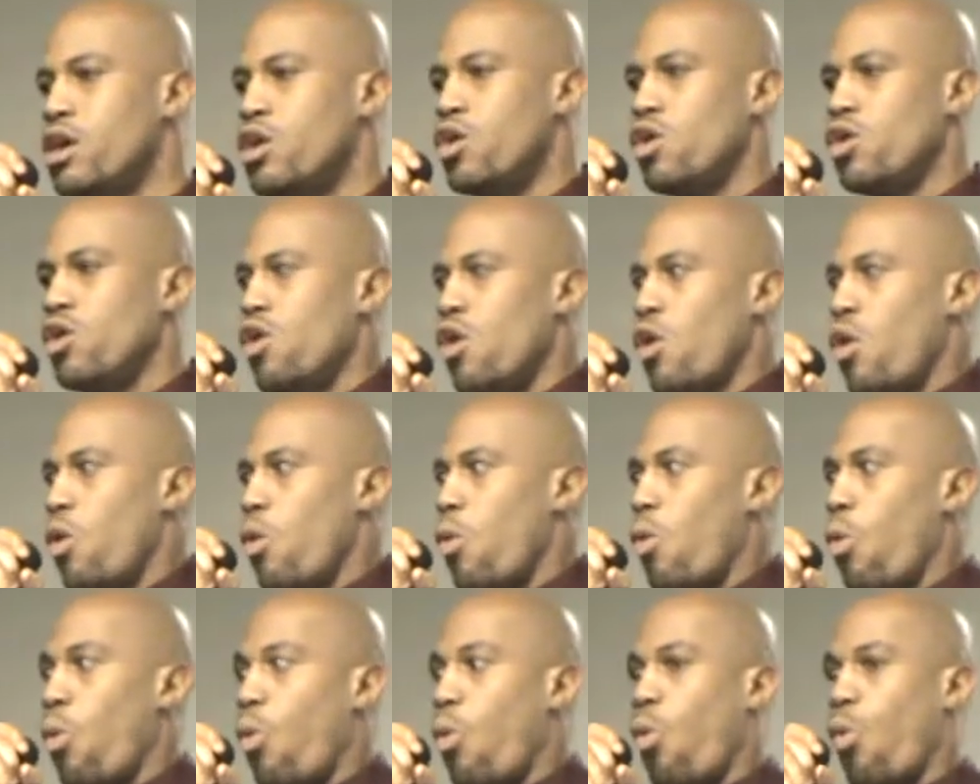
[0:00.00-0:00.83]
I like
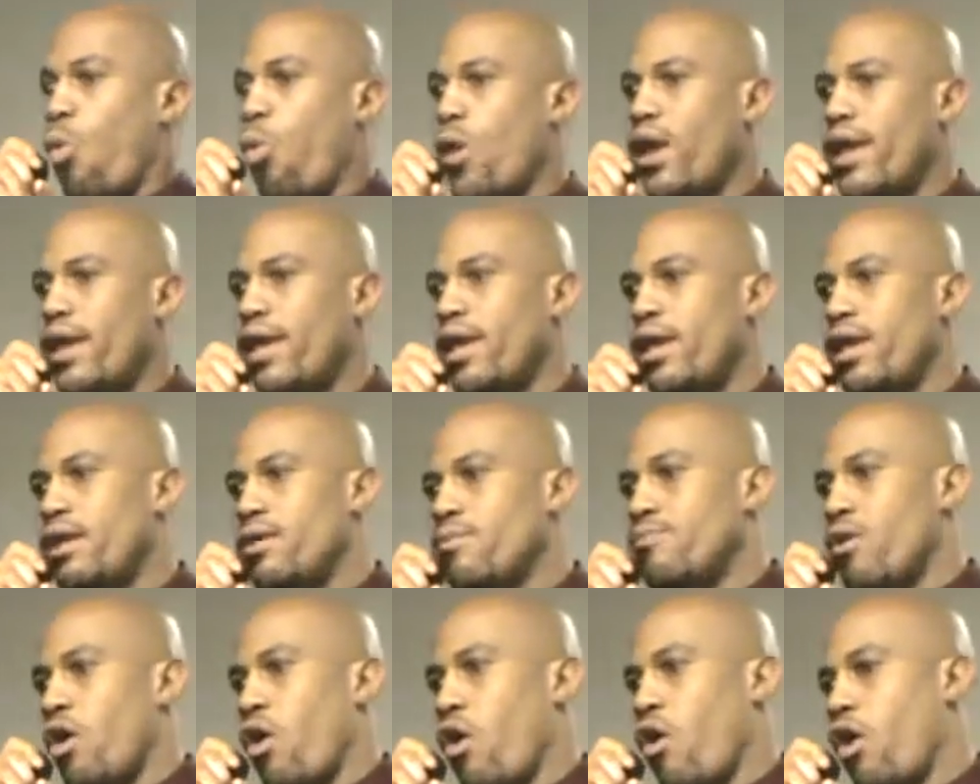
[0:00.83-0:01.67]
that.
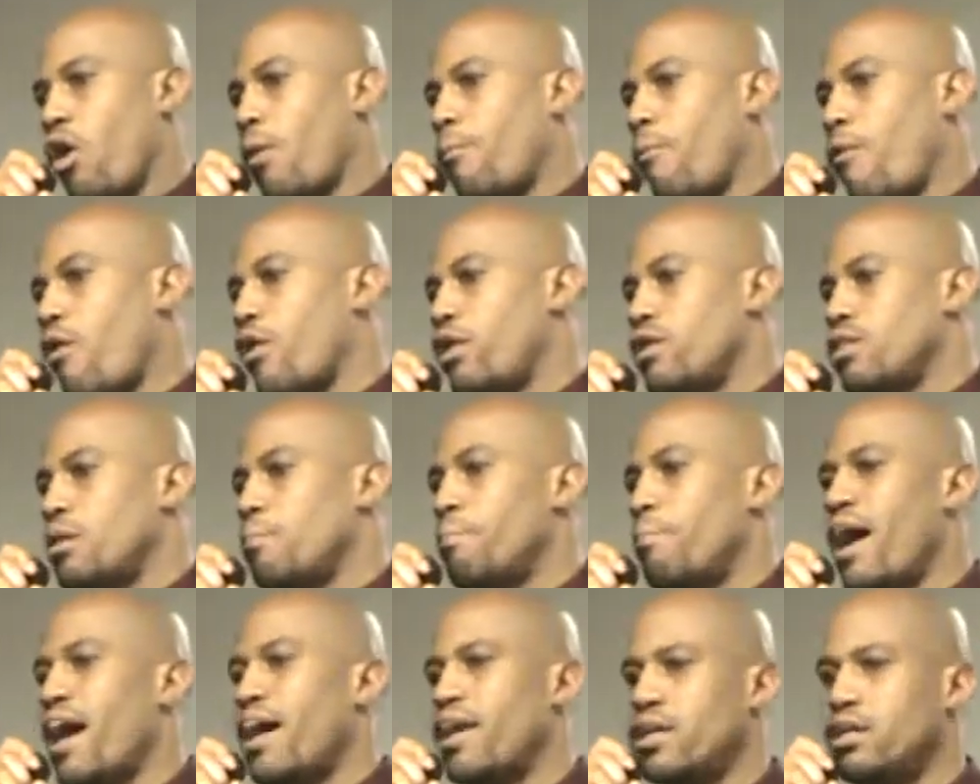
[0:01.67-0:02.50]
Amen. We are a part of the
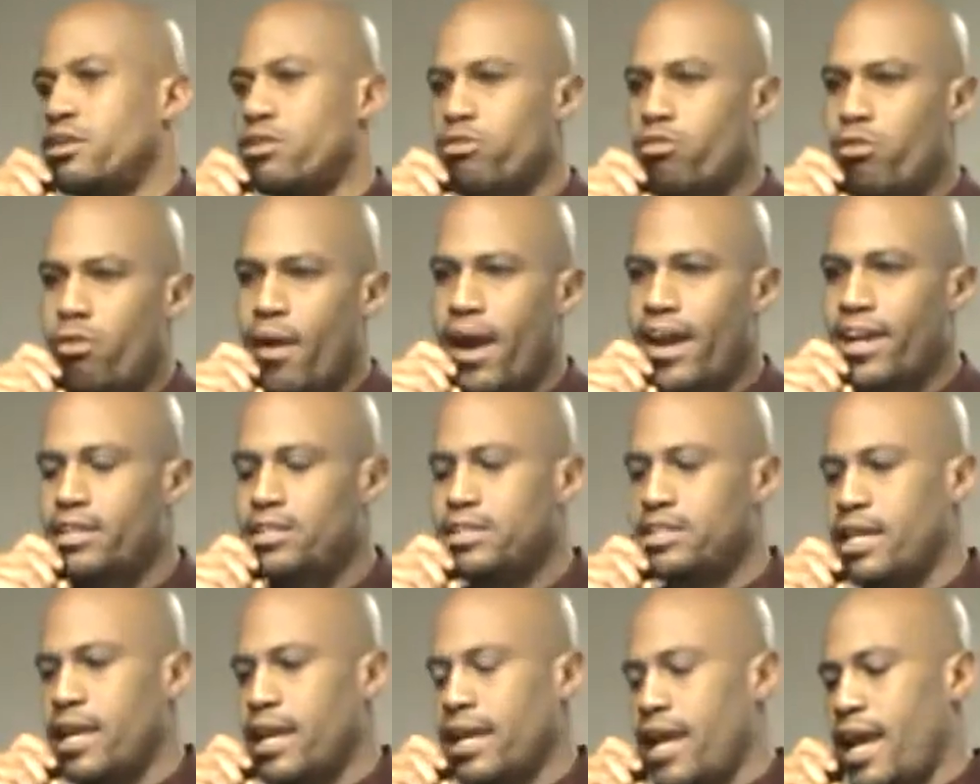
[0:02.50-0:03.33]
body of
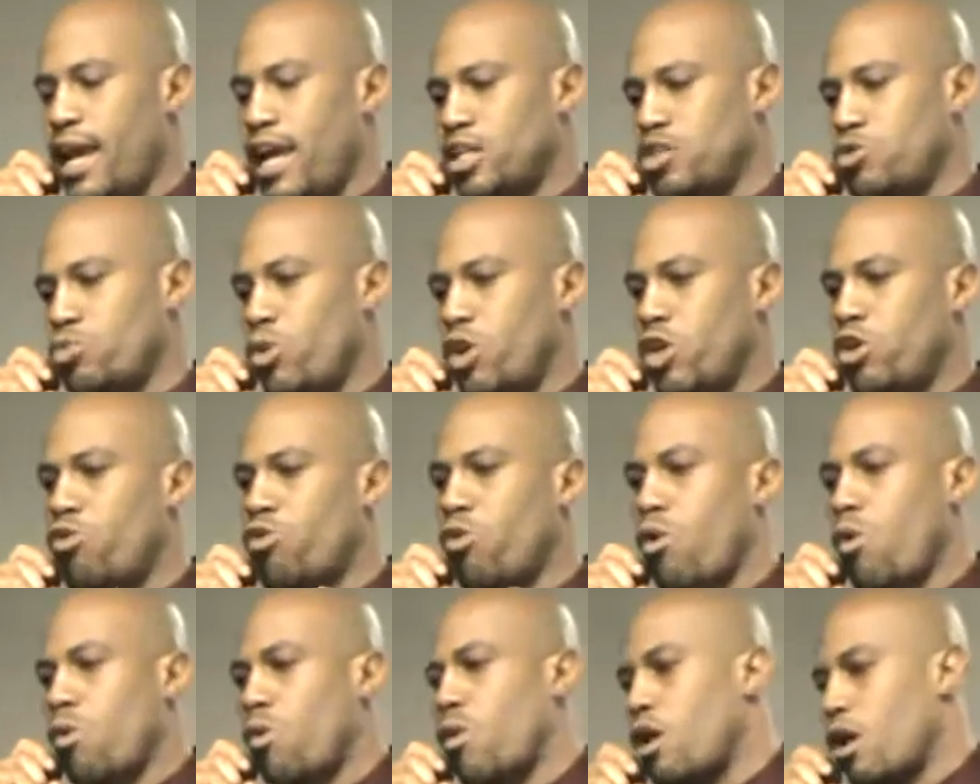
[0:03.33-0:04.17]
Christ. And as we
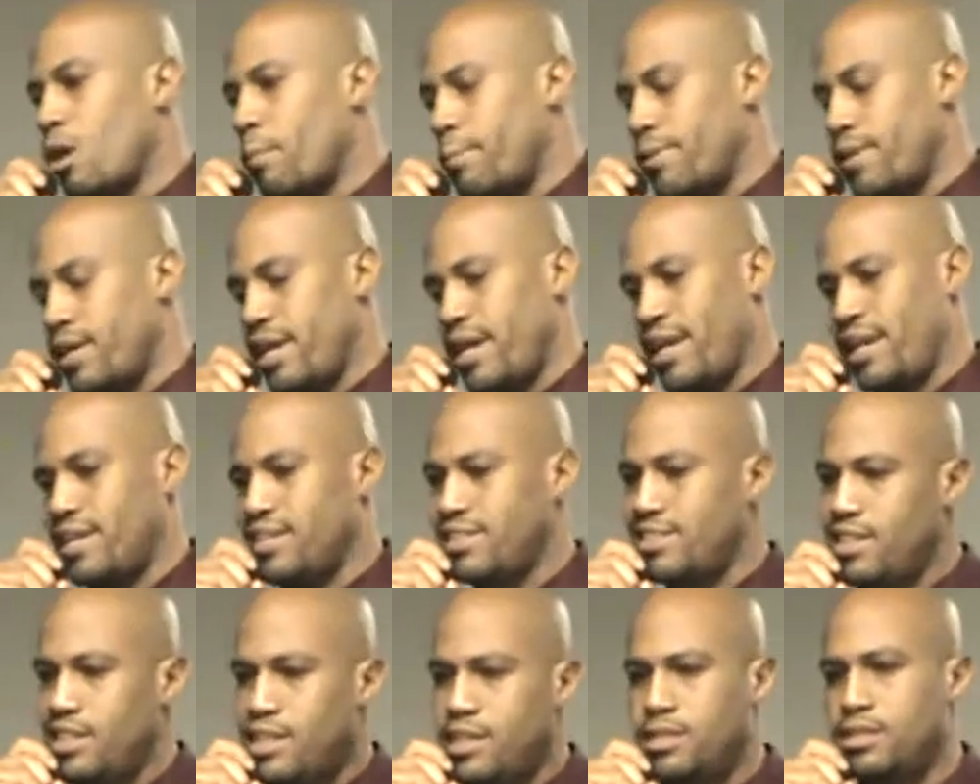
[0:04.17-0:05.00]
grow up, and
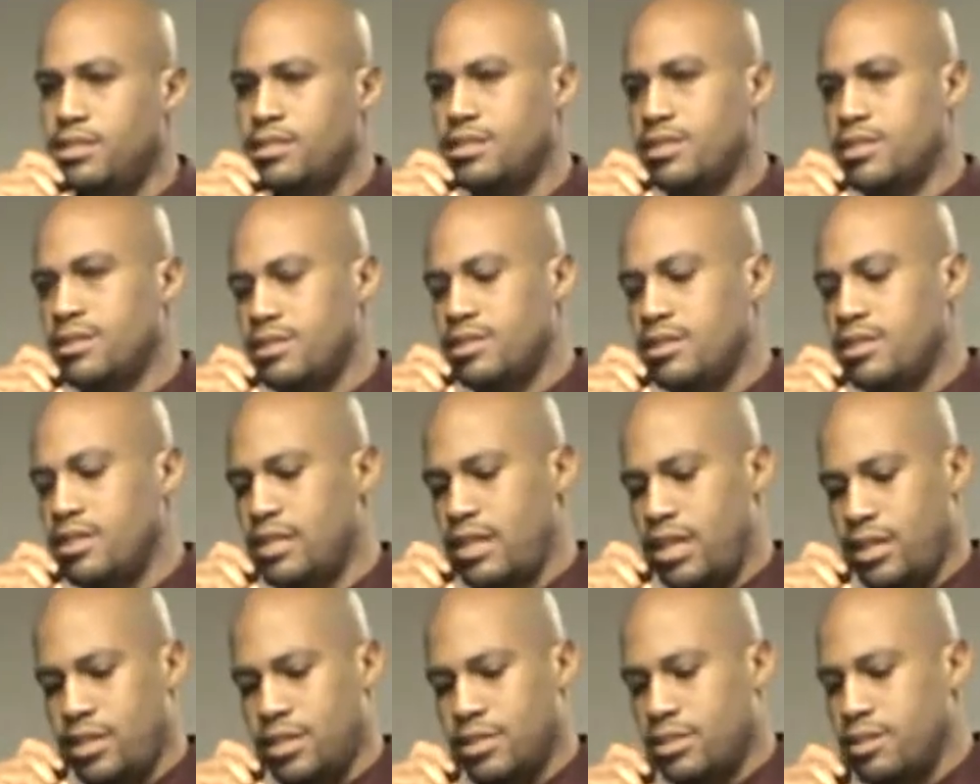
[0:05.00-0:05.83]
it teaches us in,
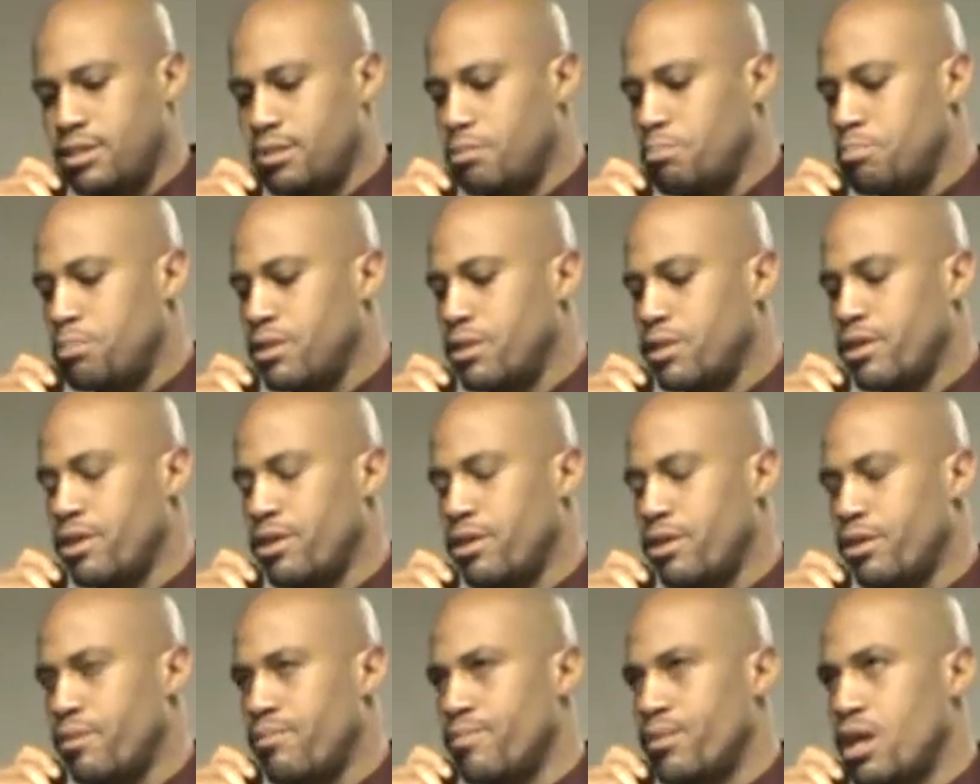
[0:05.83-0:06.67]
in this good book. That's
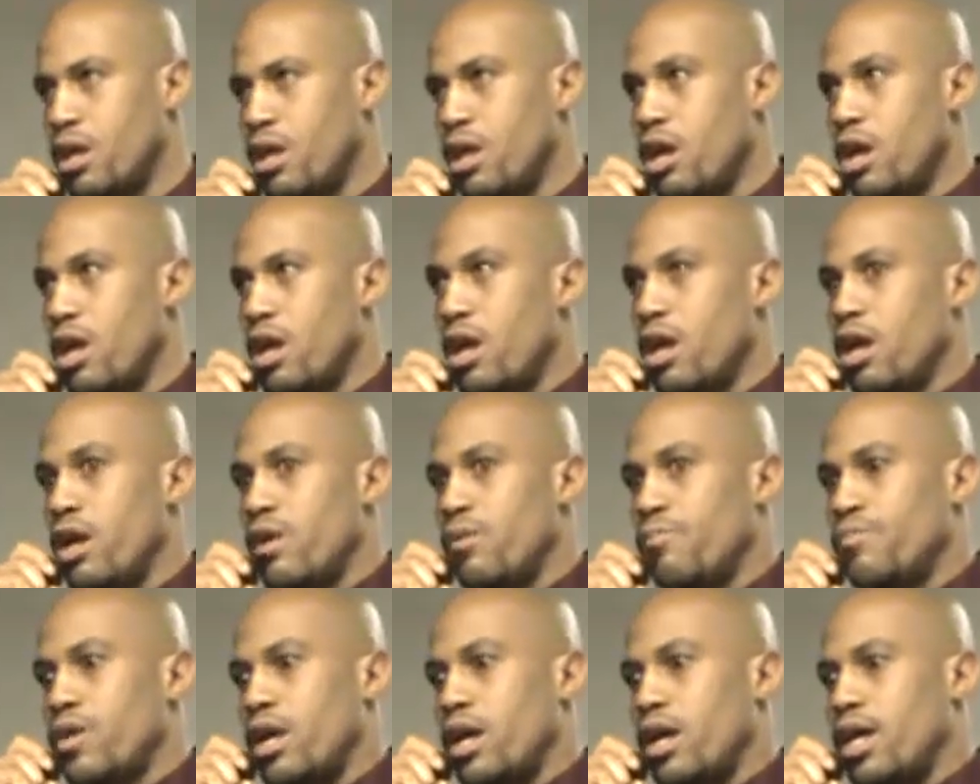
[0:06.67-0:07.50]
right.
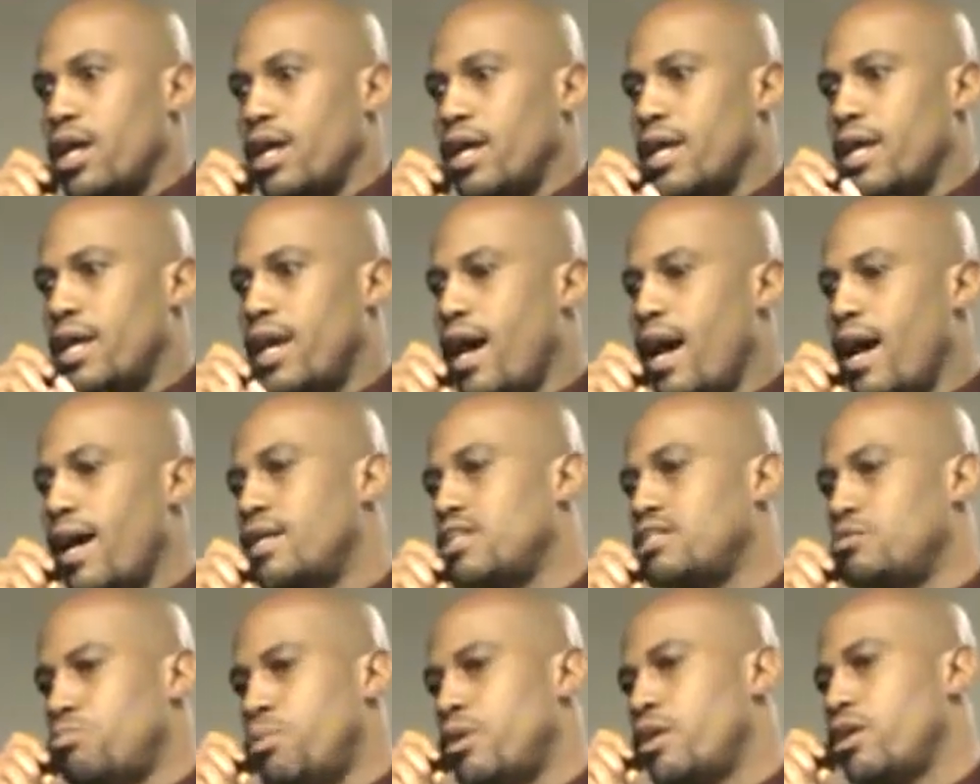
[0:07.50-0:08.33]
God
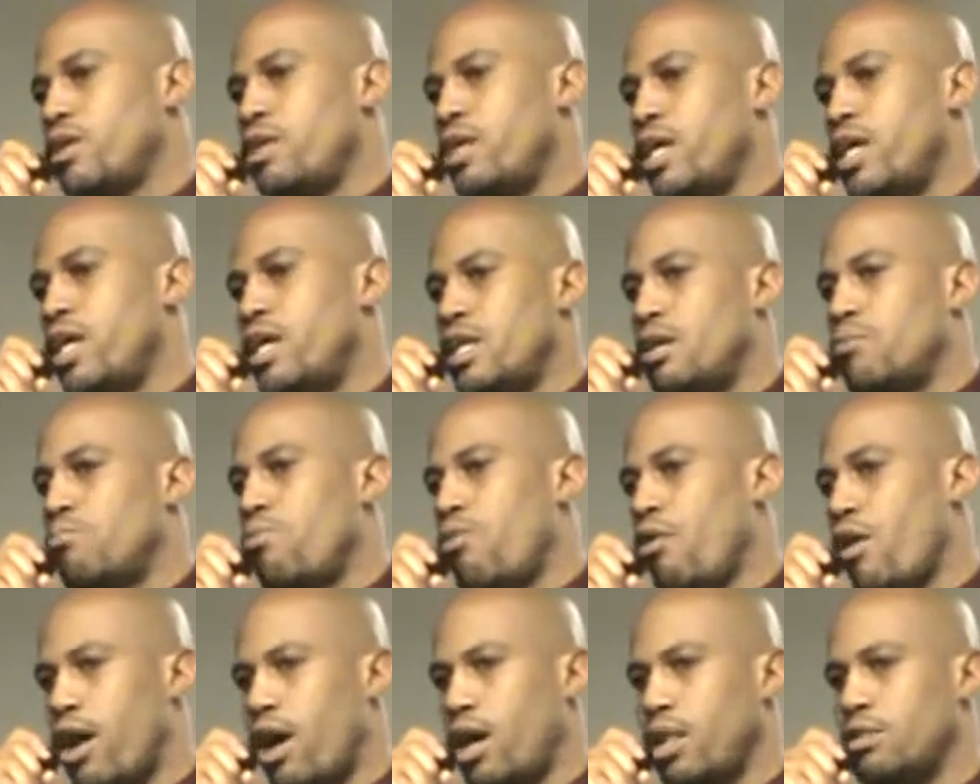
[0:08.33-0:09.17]
is bigger than any
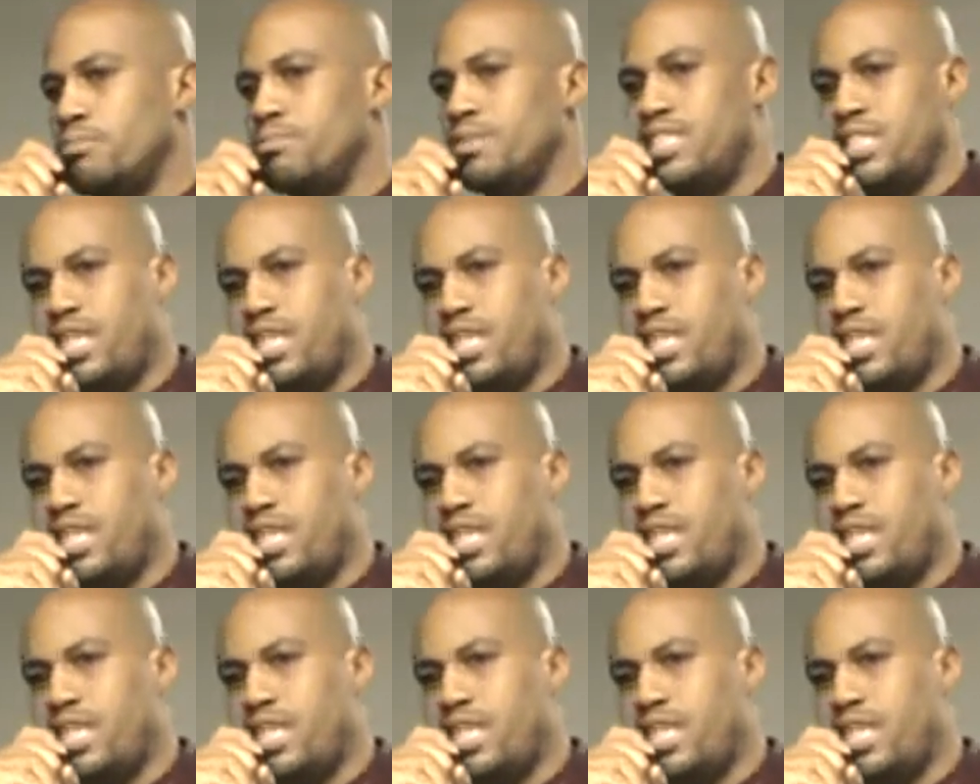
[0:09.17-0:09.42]
problem.